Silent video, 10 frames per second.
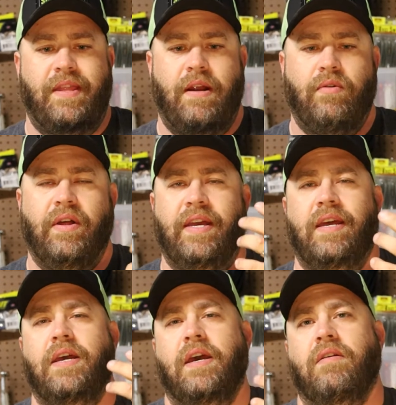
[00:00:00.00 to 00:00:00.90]
that really.
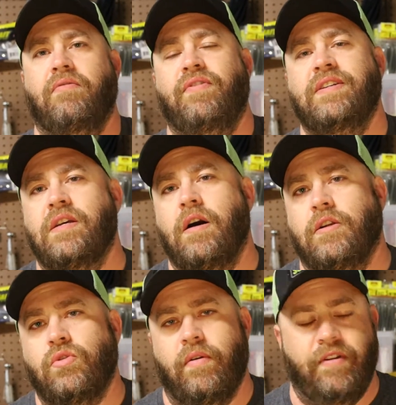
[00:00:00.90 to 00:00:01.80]
It fits the
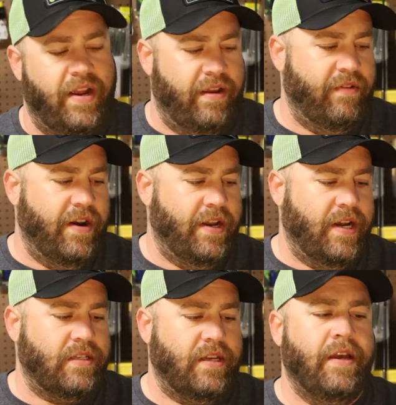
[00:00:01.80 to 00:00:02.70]
contour of your hand very
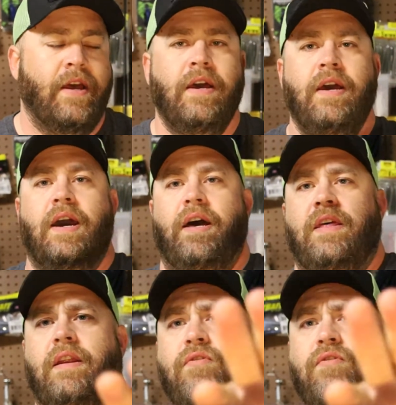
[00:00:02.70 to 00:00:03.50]
nicely. And then of